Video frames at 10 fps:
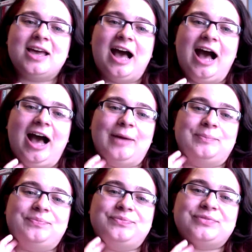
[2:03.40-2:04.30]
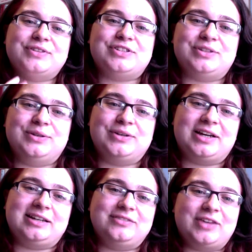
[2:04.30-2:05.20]
to
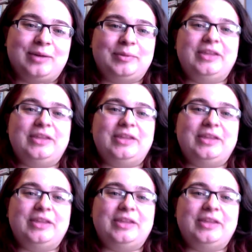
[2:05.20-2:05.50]
kind of get me